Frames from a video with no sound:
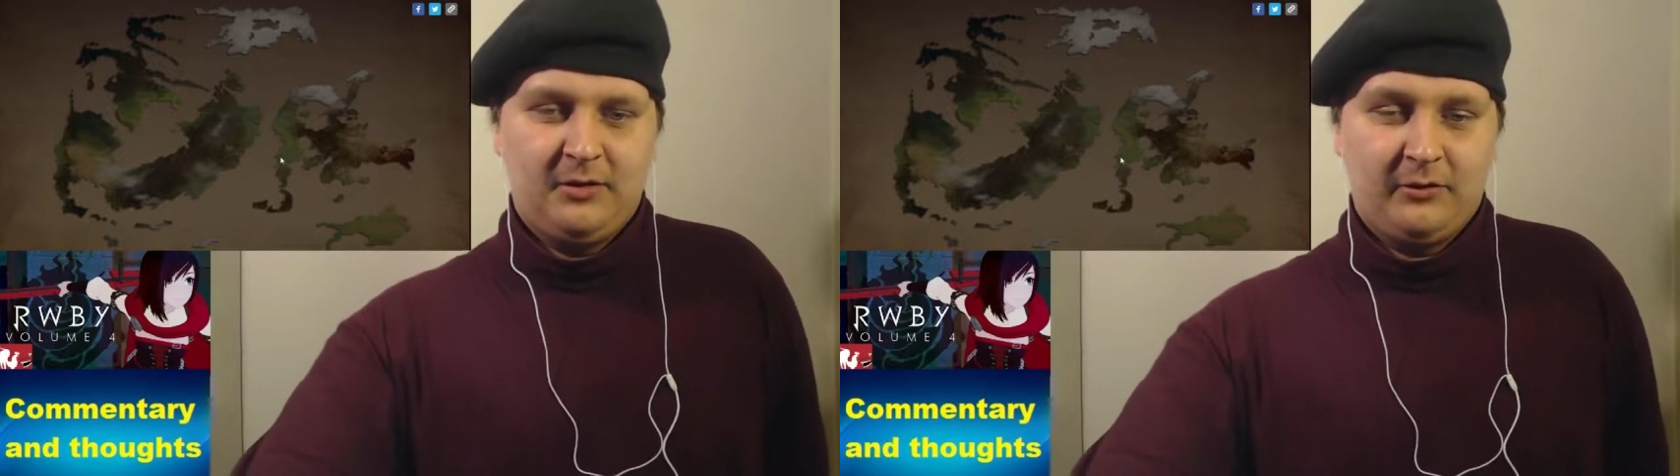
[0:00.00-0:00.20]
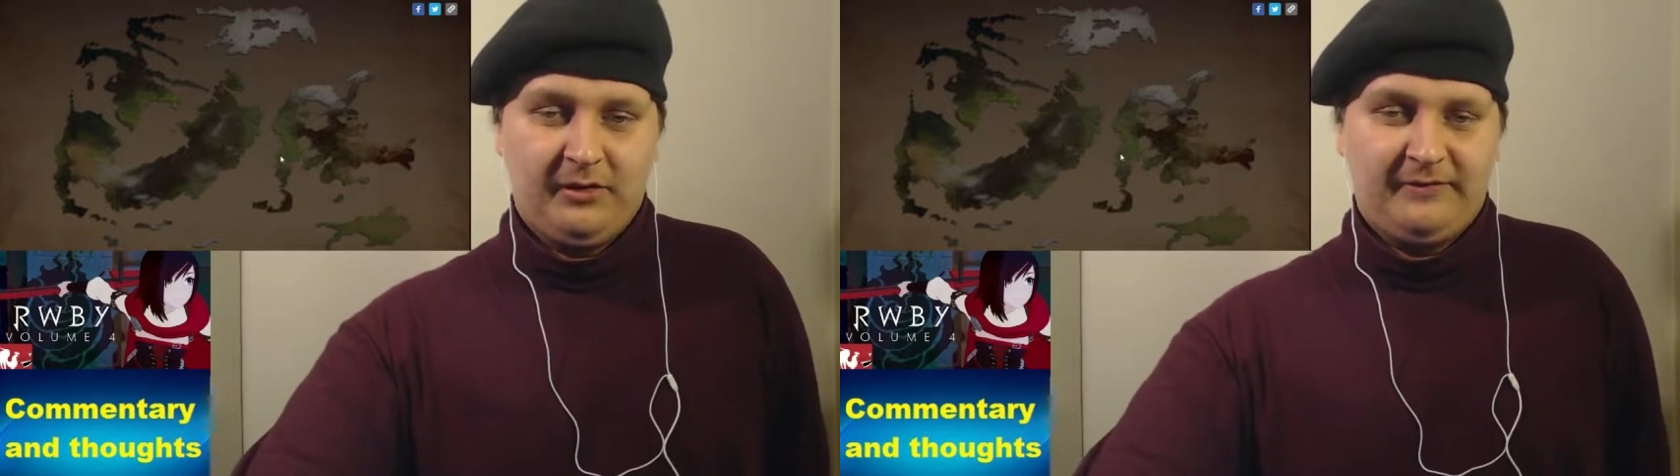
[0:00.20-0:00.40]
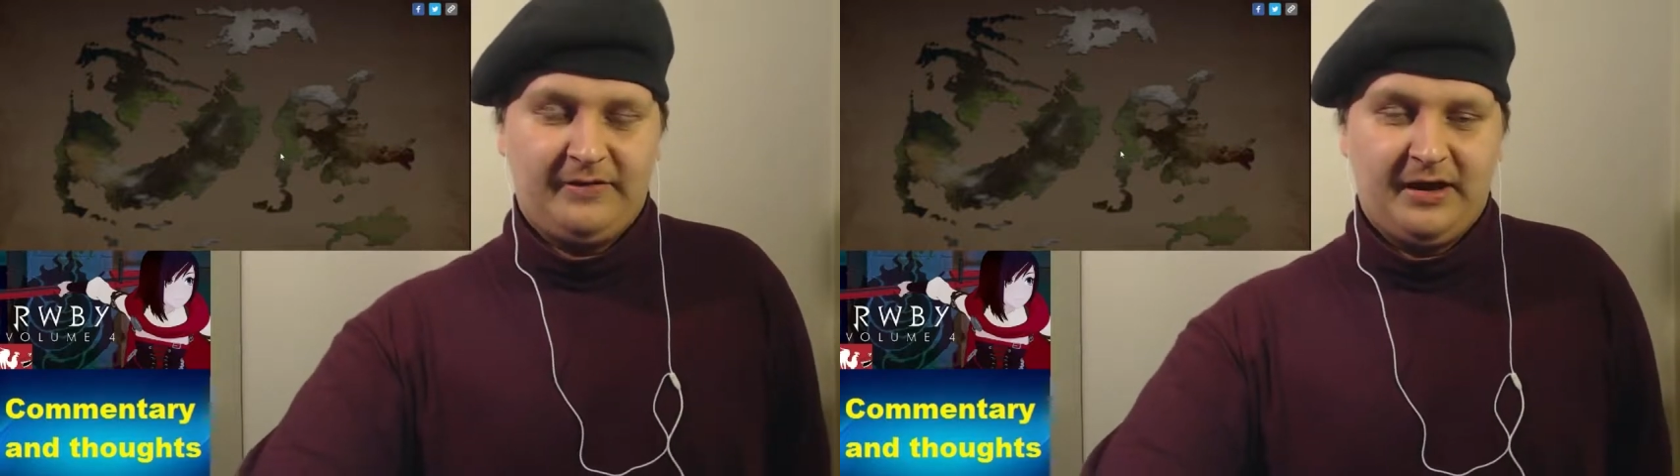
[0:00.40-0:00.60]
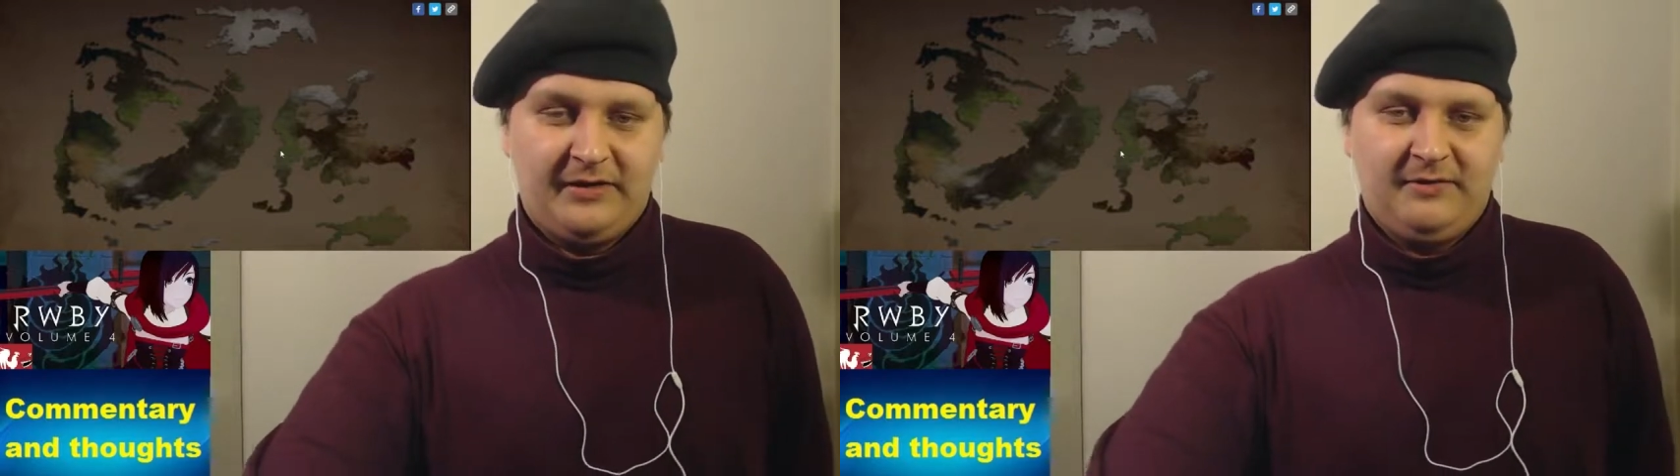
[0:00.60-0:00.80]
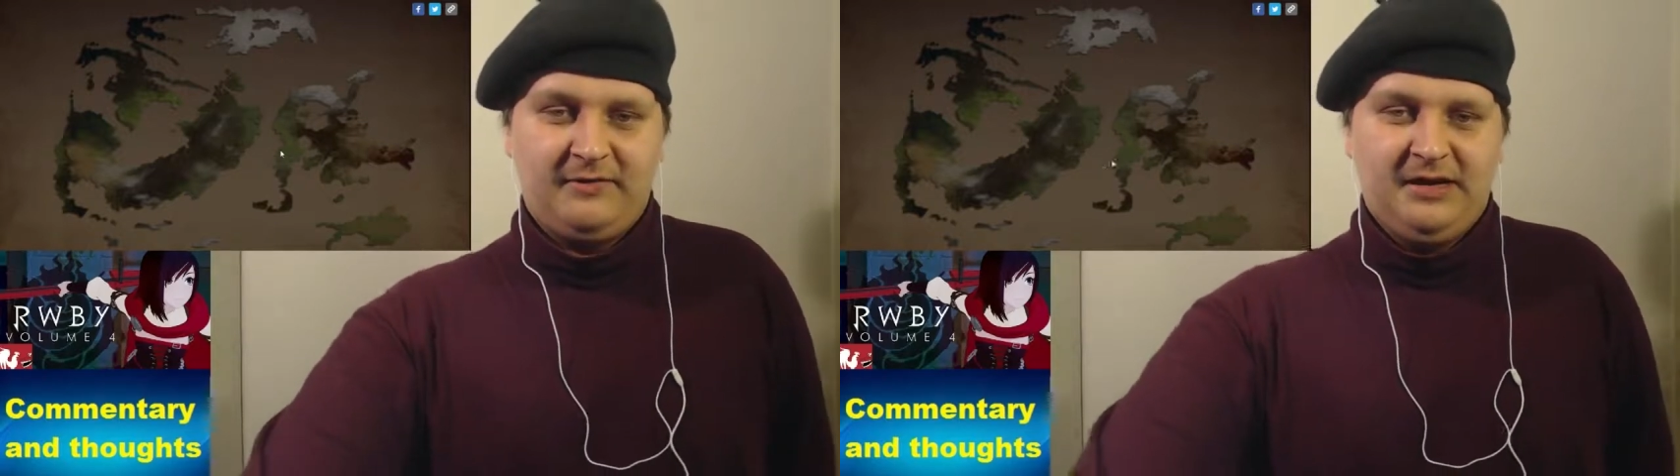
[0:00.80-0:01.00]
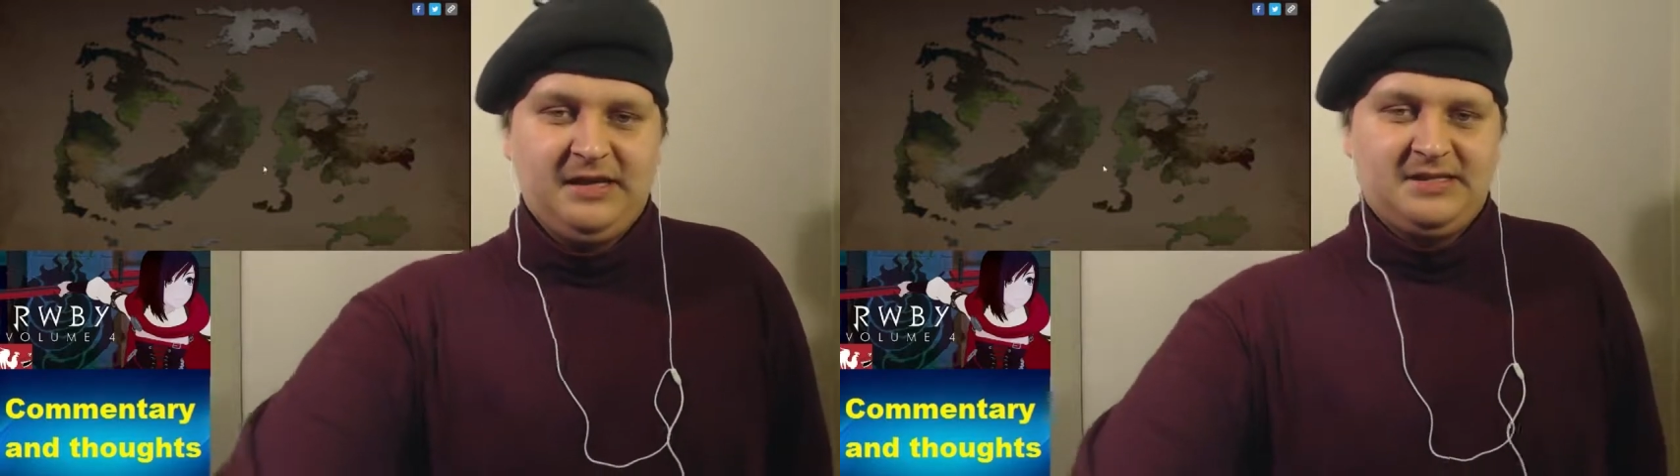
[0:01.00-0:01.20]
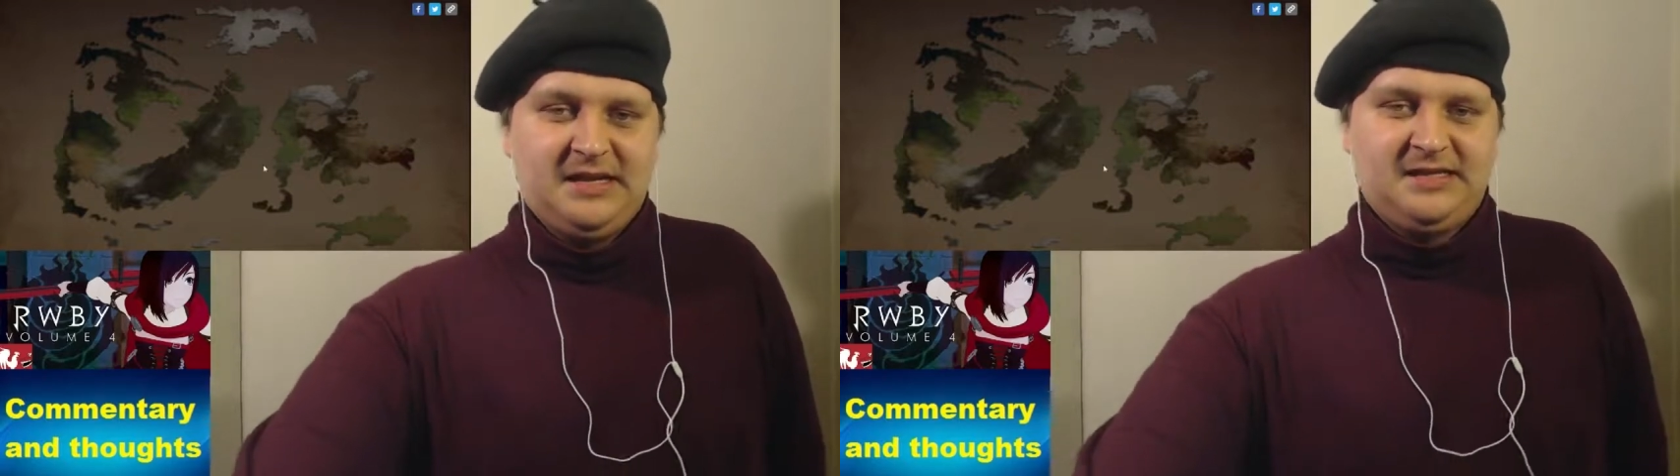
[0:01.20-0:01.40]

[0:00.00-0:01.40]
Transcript: or if there even is